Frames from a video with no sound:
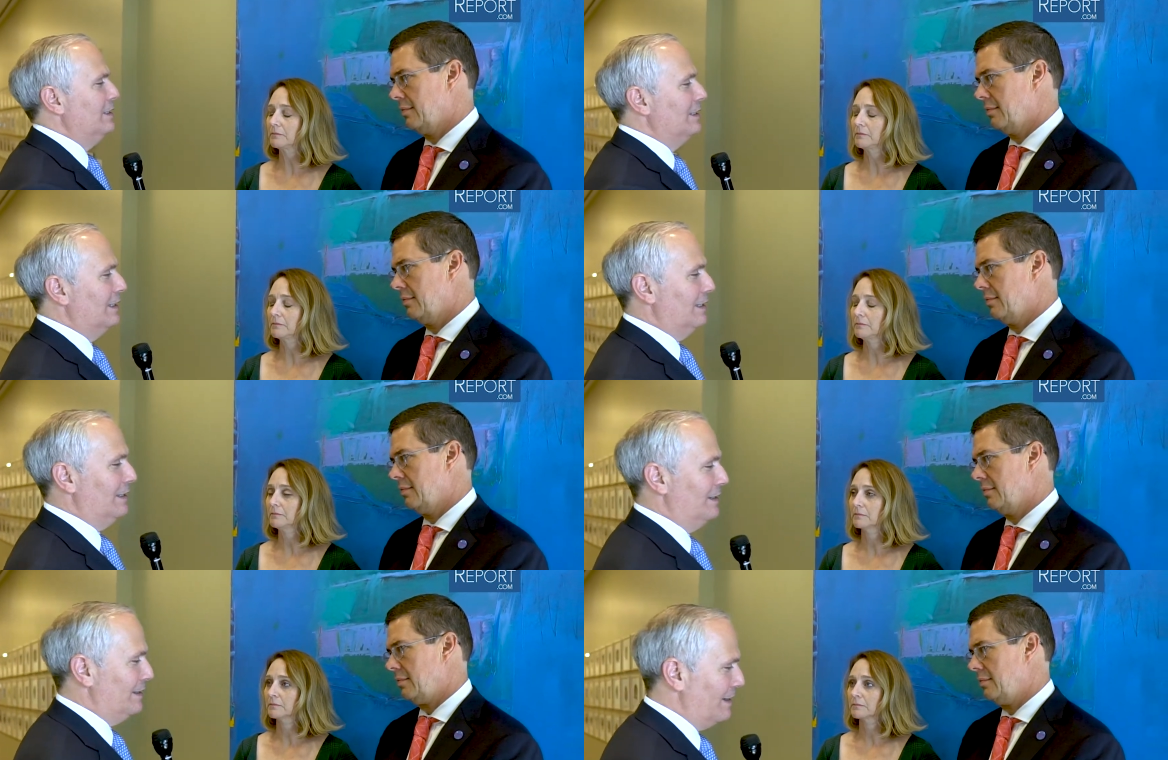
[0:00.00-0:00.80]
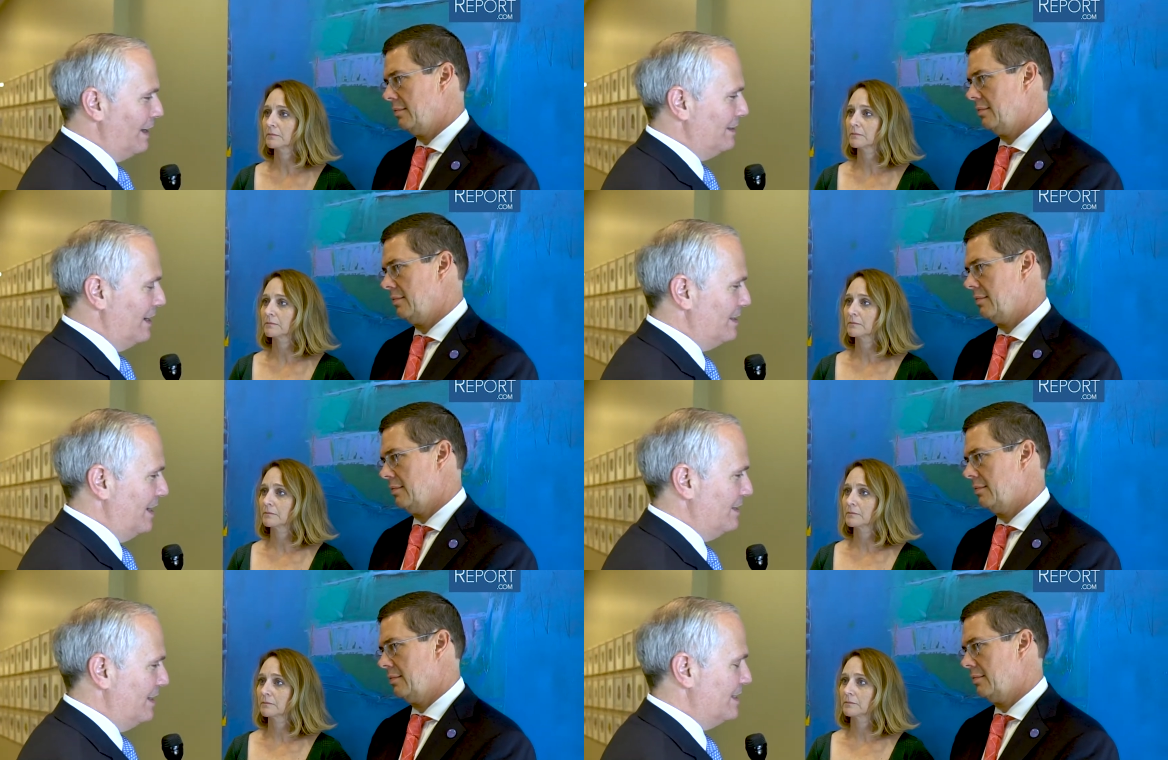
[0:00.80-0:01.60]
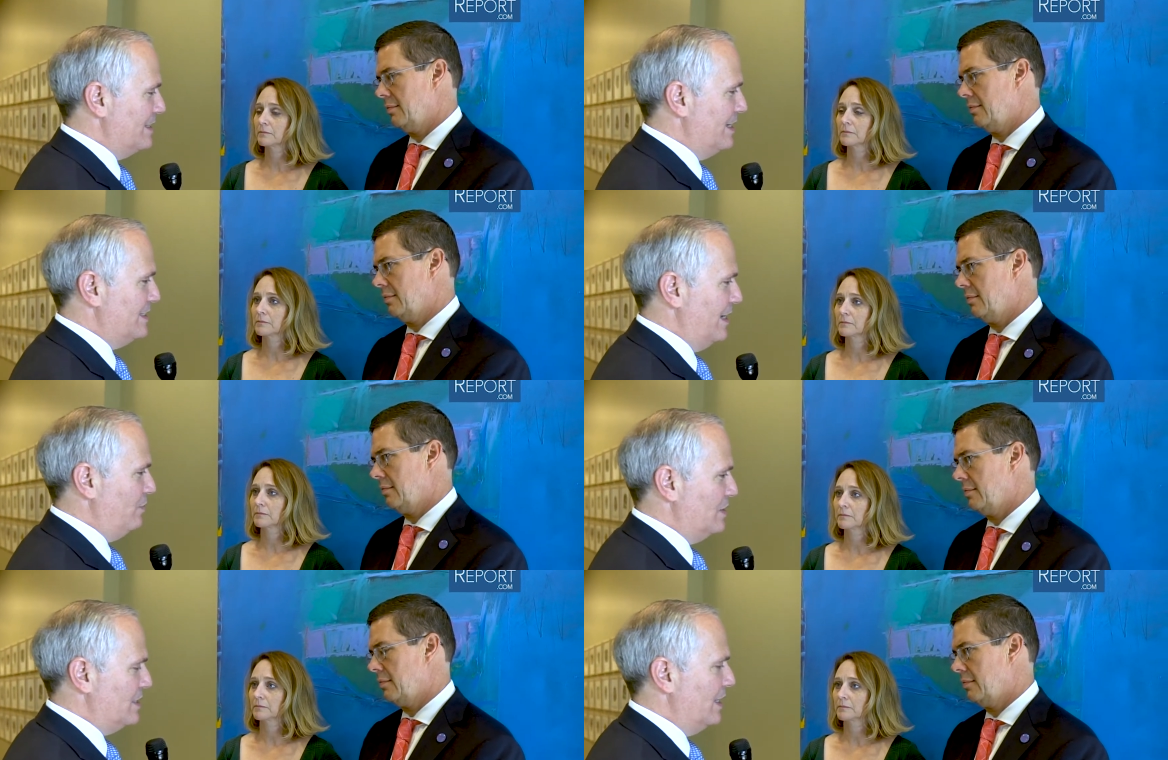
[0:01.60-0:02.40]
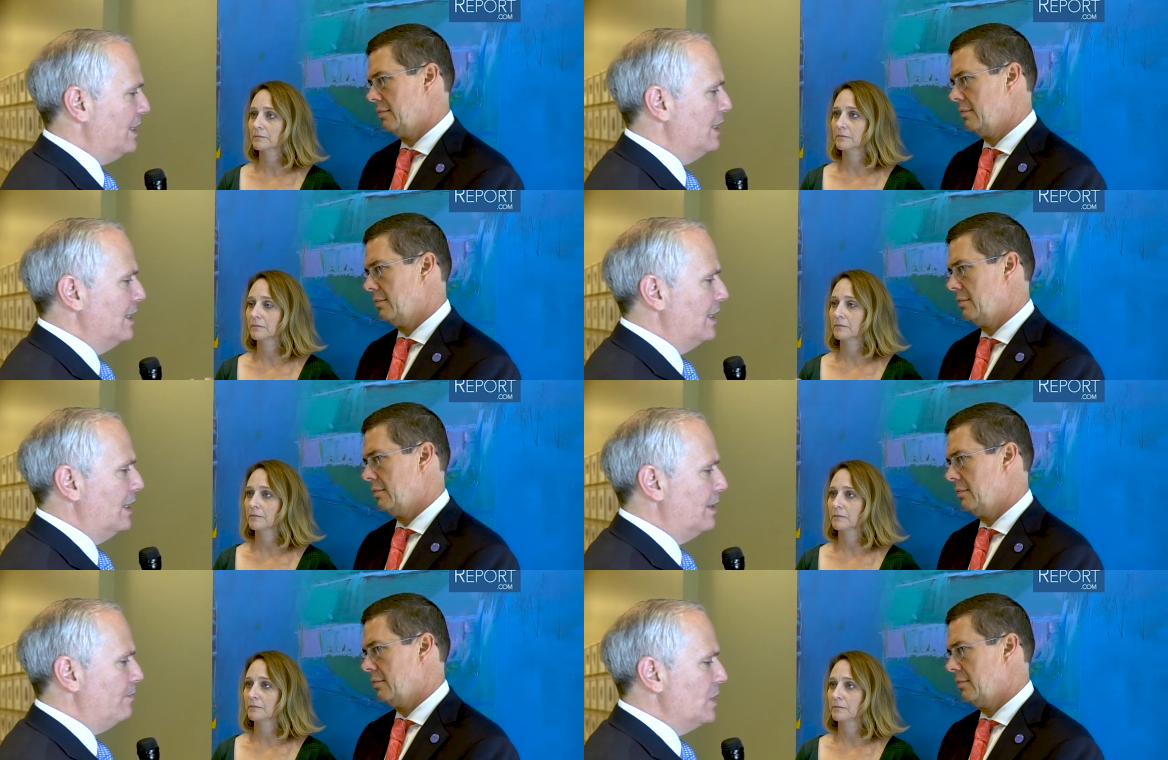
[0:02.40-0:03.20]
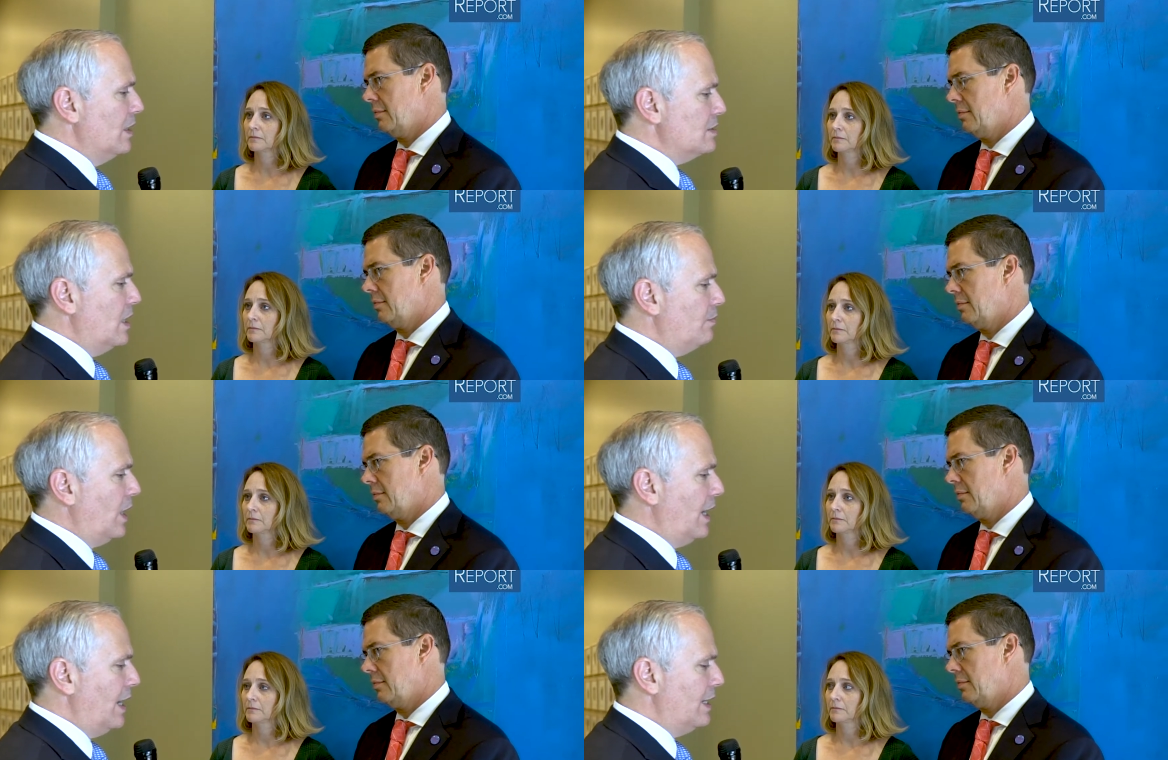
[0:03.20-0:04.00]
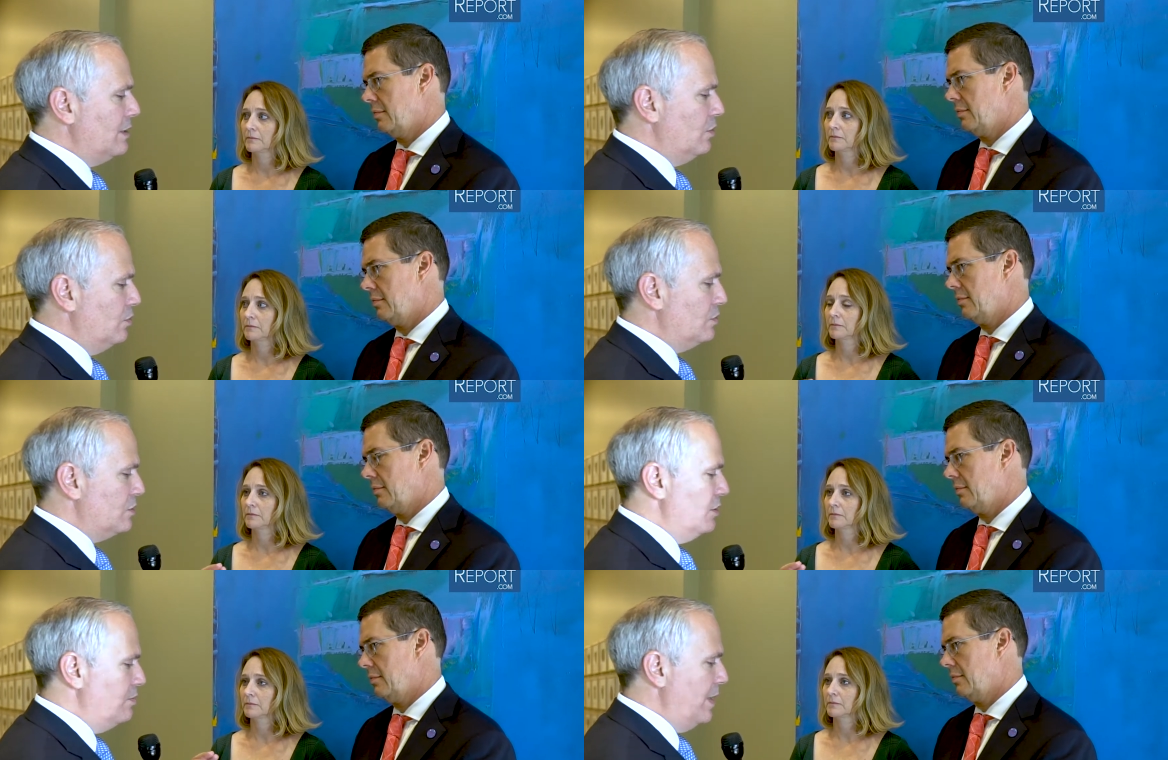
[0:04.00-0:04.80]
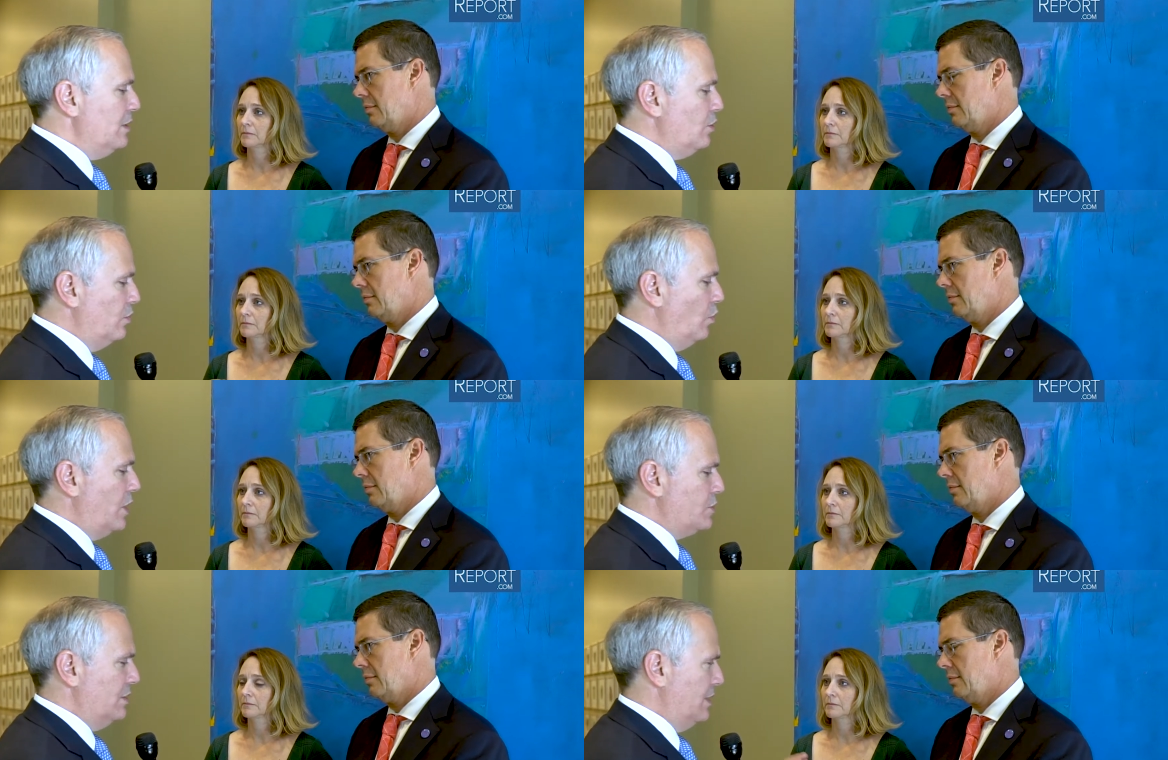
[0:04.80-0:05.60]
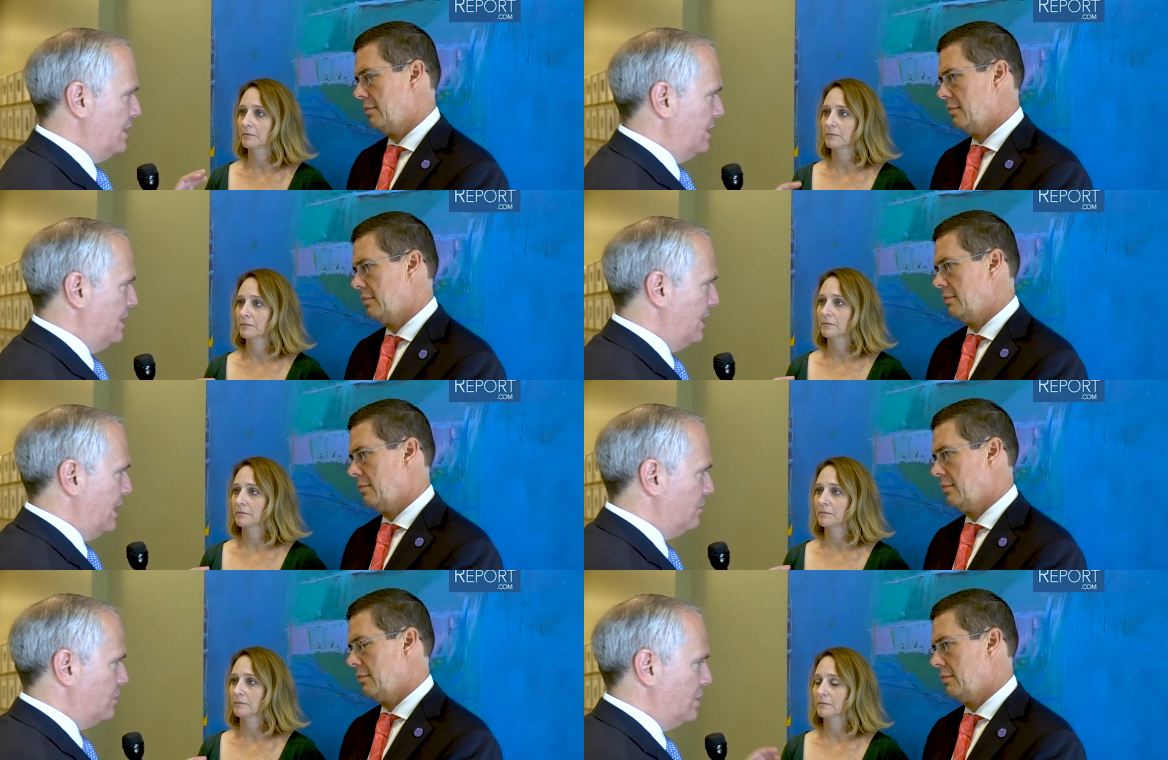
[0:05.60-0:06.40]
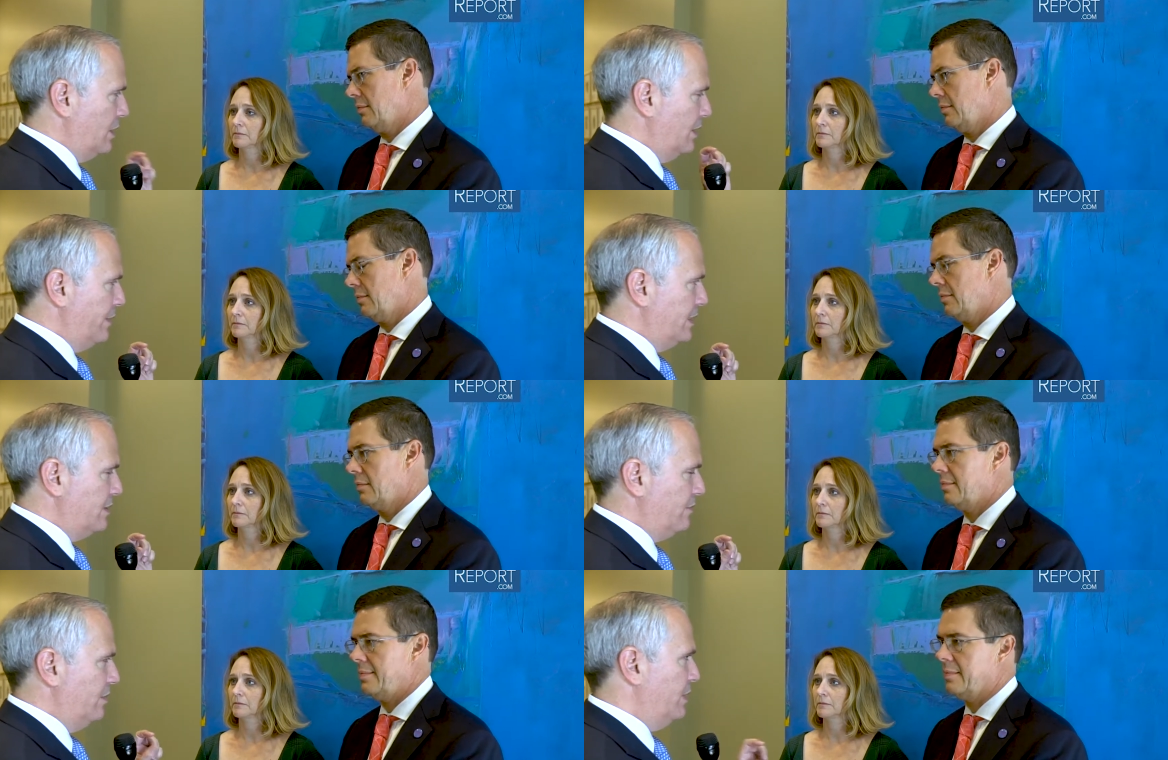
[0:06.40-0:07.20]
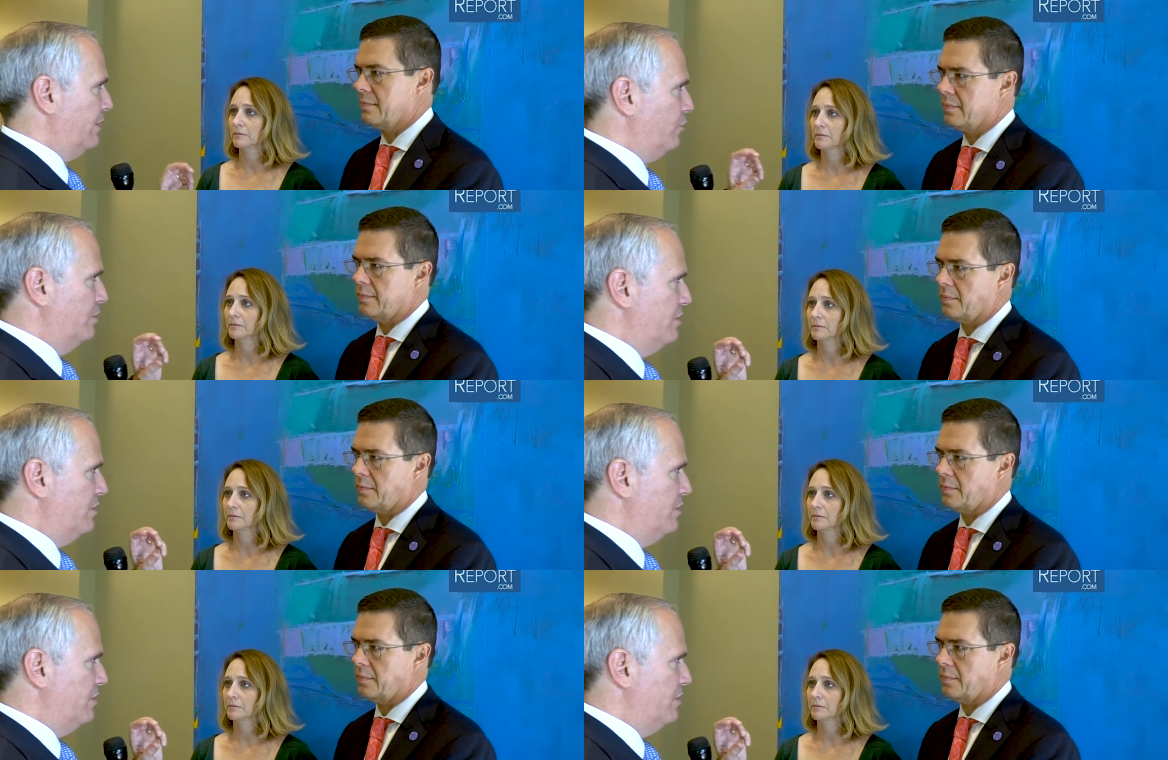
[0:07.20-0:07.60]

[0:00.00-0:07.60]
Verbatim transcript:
Speaker 1: Uh, I, I, think it's, it's, safe to say. Um, Tom, you know, the, the, debate, though, in Washington, and I think Kath was talking about this from the platform,